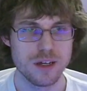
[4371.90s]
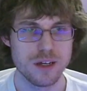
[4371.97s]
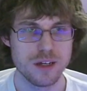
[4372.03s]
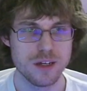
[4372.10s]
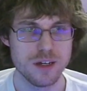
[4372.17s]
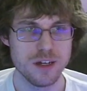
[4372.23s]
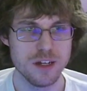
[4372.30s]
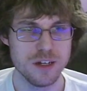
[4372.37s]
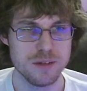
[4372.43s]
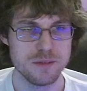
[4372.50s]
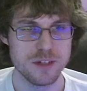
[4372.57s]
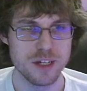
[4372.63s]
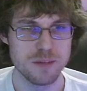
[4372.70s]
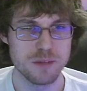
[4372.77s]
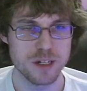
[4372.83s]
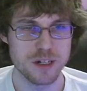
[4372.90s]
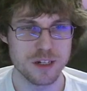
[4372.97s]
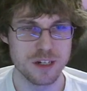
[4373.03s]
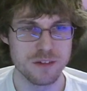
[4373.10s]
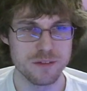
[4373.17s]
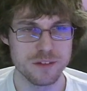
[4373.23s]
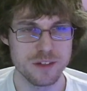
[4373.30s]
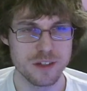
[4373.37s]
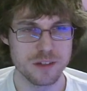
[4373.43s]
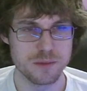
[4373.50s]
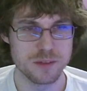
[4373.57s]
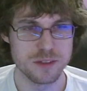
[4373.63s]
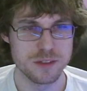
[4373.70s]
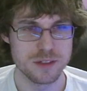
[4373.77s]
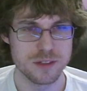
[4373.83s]
And yeah, I'm not going to cover the other
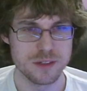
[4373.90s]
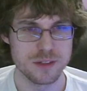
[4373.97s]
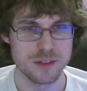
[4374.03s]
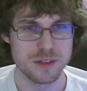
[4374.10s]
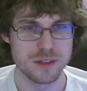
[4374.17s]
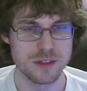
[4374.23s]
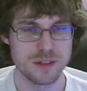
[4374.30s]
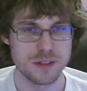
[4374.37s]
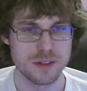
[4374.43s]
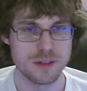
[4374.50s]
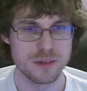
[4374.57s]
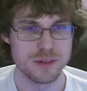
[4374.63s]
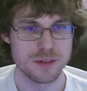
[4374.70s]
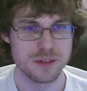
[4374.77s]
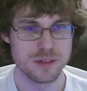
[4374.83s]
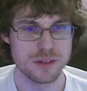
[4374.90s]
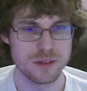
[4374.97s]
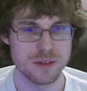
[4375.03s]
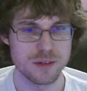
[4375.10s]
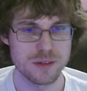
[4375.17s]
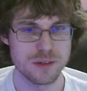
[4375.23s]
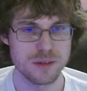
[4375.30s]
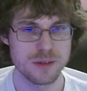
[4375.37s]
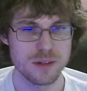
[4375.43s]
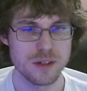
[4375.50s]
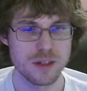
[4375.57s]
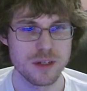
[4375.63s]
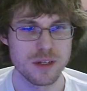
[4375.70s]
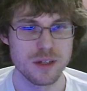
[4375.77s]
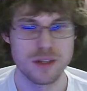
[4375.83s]
ones. So
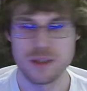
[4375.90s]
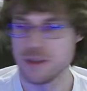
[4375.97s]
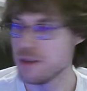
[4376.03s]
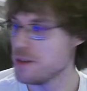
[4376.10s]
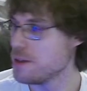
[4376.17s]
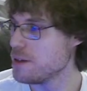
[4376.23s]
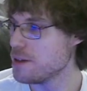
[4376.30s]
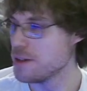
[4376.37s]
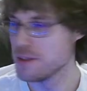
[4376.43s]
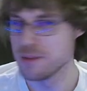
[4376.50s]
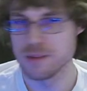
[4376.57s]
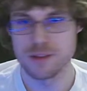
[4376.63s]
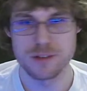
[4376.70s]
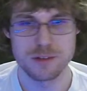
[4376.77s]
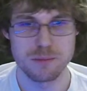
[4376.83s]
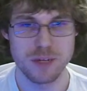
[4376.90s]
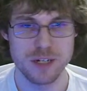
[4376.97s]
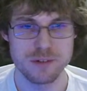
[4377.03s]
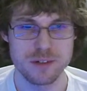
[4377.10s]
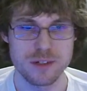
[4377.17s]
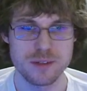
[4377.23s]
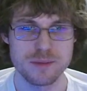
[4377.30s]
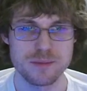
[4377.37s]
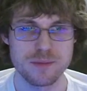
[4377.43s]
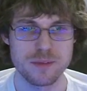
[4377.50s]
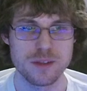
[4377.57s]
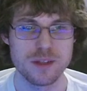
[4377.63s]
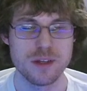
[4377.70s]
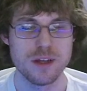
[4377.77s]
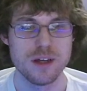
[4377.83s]
there's Myra.
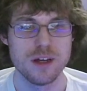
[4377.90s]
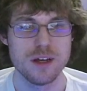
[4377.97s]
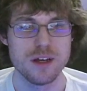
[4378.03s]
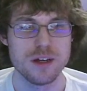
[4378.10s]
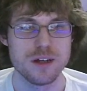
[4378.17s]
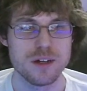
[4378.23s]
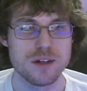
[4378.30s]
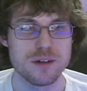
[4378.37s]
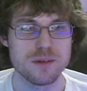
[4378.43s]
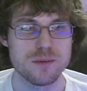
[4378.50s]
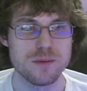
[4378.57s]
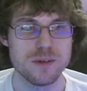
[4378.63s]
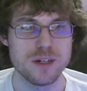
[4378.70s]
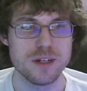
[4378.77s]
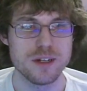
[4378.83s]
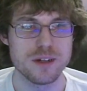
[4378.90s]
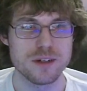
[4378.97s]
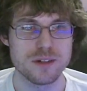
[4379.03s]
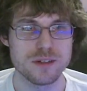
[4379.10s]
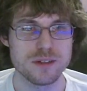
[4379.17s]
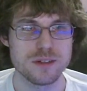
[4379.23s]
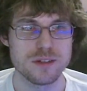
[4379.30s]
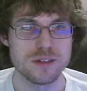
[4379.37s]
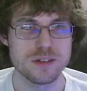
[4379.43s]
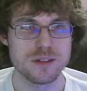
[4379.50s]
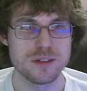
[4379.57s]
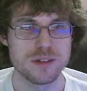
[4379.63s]
What else?